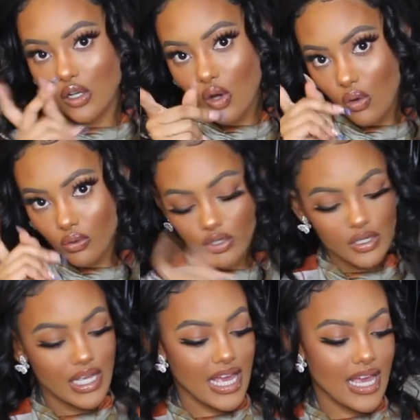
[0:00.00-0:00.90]
gold.
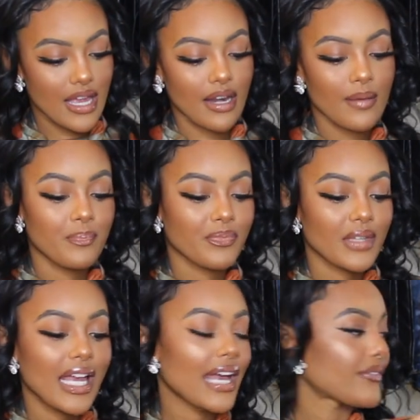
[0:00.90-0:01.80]
And
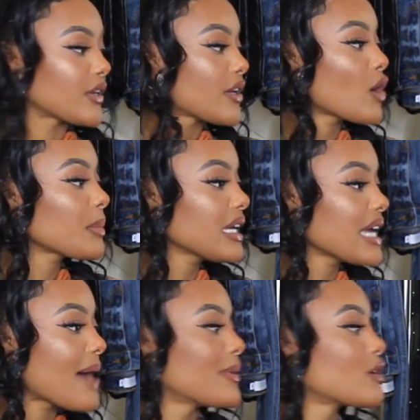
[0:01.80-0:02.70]
if you know
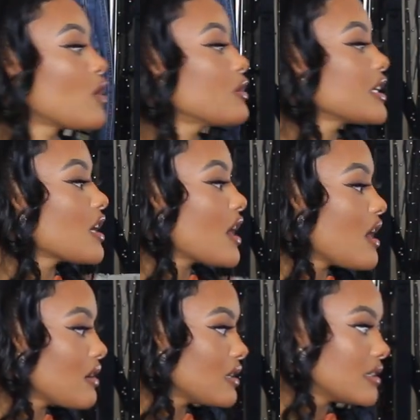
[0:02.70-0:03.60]
me, I'm a golden
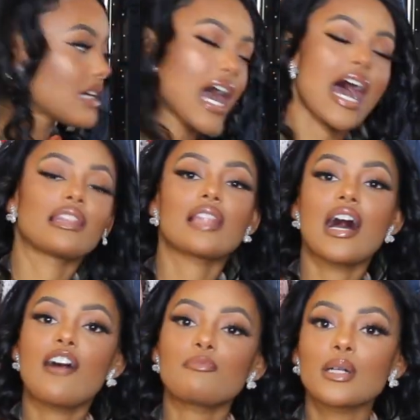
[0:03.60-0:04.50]
girl. I
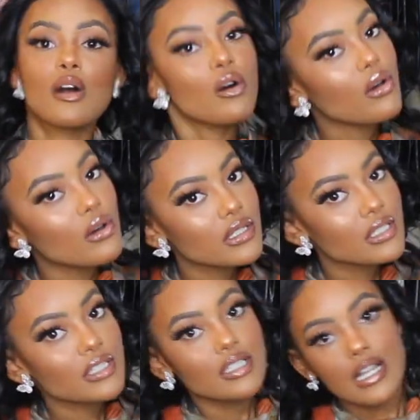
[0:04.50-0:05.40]
love my gold.
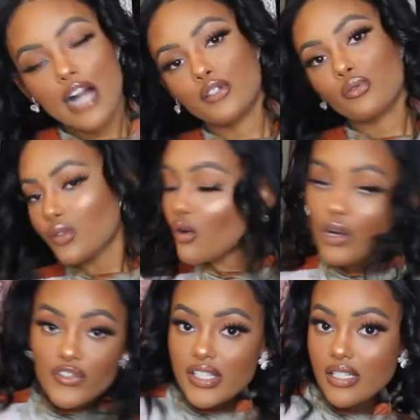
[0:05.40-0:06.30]
I choose gold
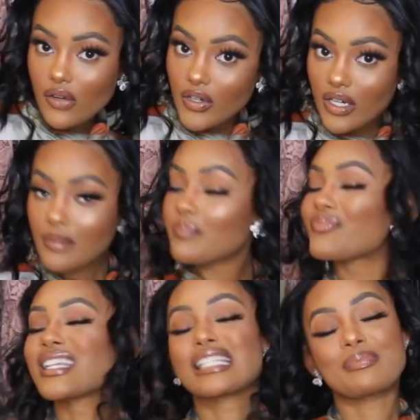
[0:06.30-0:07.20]
over silver.
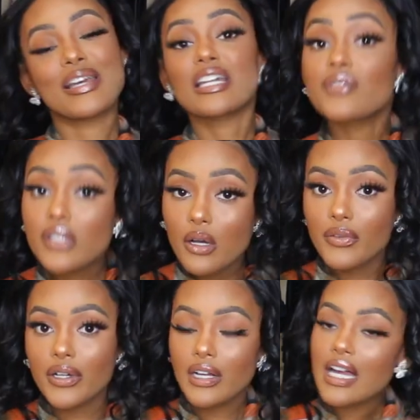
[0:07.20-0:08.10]
Speaking of
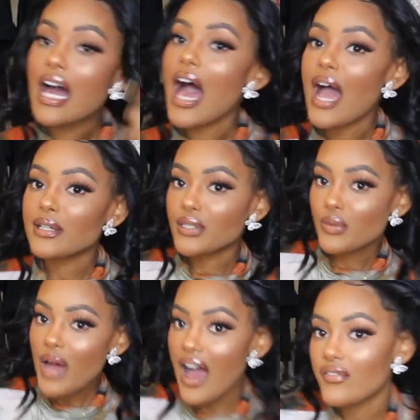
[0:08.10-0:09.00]
silver, I do
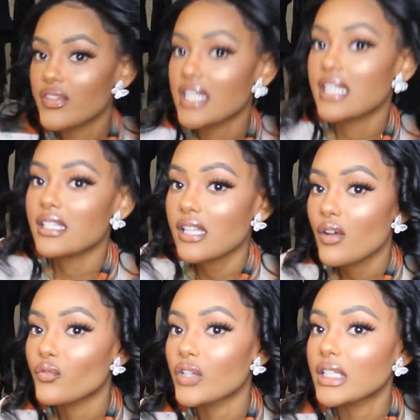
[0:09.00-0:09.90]
have these
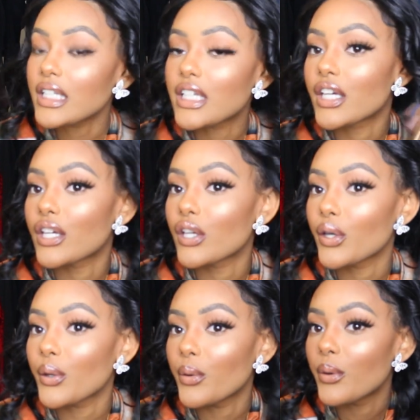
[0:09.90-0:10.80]
really
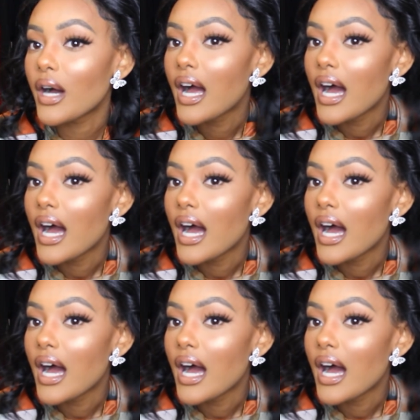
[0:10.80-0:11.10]
cute